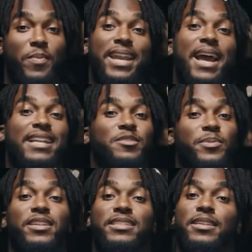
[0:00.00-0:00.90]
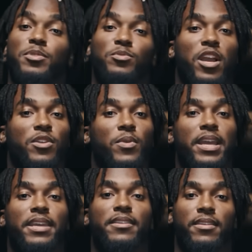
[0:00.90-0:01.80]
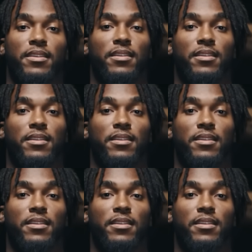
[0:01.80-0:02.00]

you may not experience symptoms right away either.